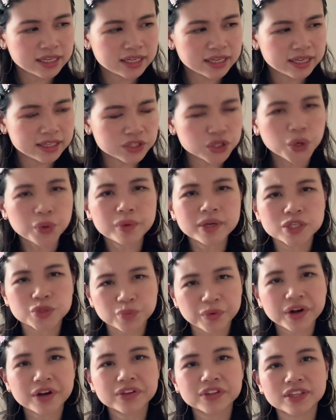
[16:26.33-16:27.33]
it's always
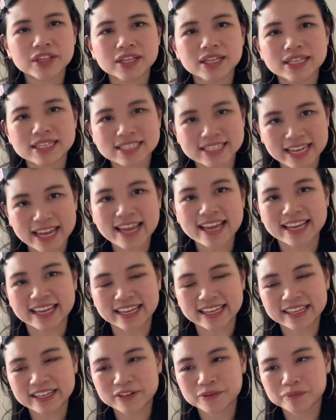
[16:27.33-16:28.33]
worth saying.
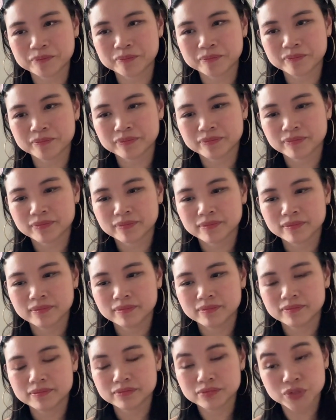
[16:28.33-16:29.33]

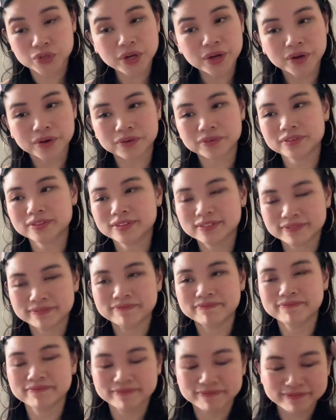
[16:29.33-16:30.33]
So,
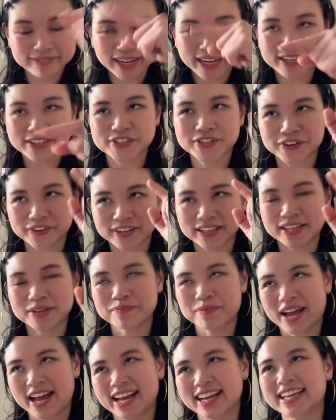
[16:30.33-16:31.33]
kind of circling
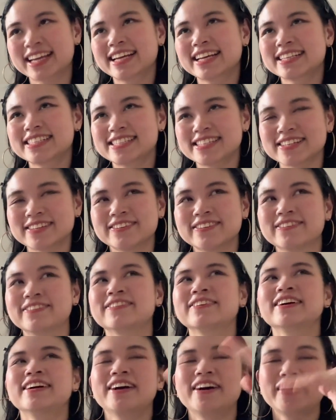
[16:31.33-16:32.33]
back
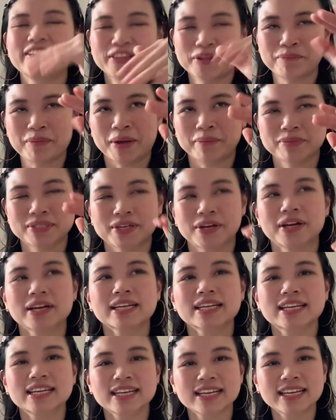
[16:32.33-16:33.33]
to the pep
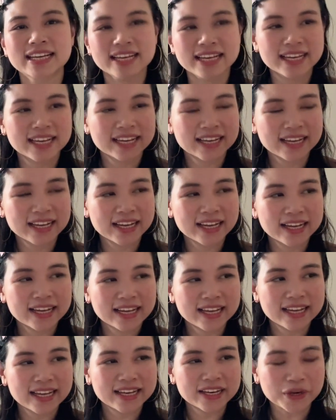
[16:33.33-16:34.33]
talk,
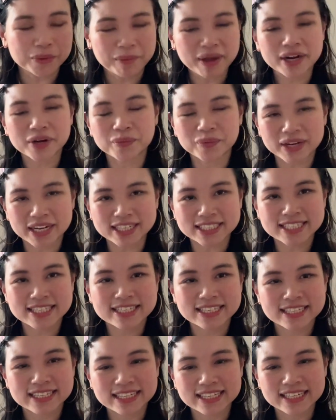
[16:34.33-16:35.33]
no matter
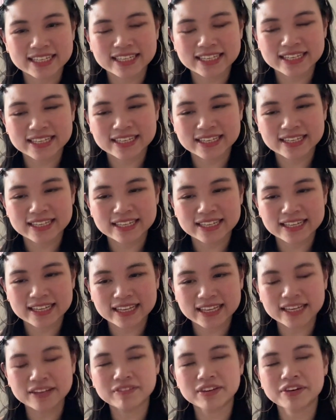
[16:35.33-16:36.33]
what,
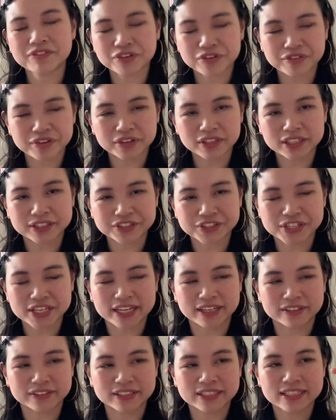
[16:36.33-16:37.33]
even if you feel
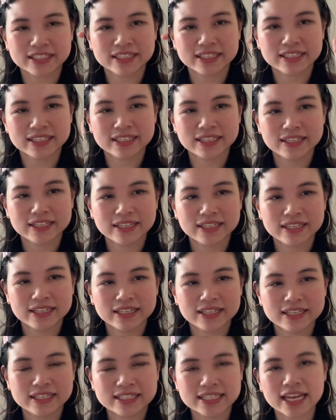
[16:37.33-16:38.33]
underskilled,
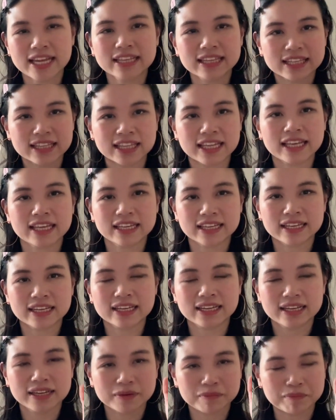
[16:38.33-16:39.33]
say the thing,
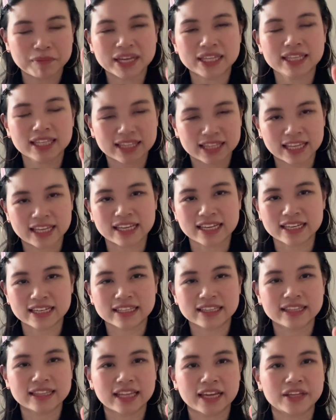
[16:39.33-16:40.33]
make the
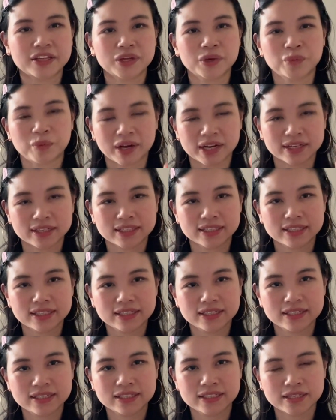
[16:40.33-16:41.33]
thing that you want
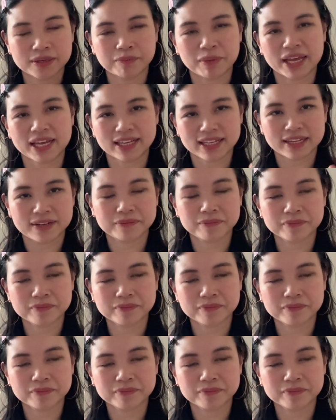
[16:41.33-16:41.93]
to make.